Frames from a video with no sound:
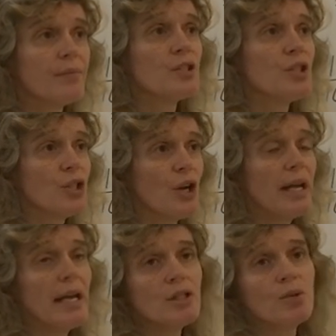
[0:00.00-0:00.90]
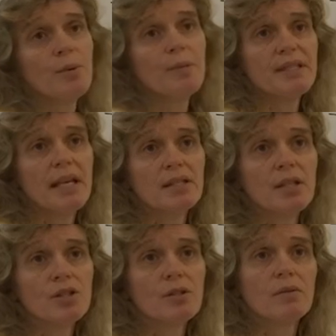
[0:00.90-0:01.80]
to turn it into a
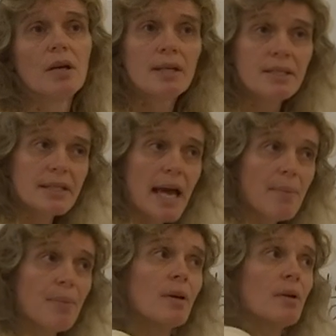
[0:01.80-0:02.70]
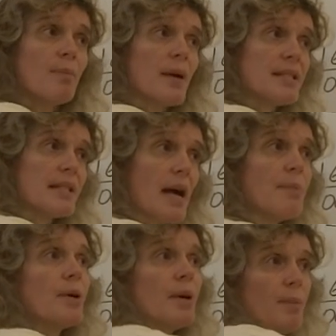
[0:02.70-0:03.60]
percentage. Step by step
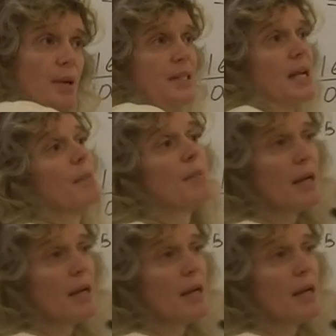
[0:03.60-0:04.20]
by step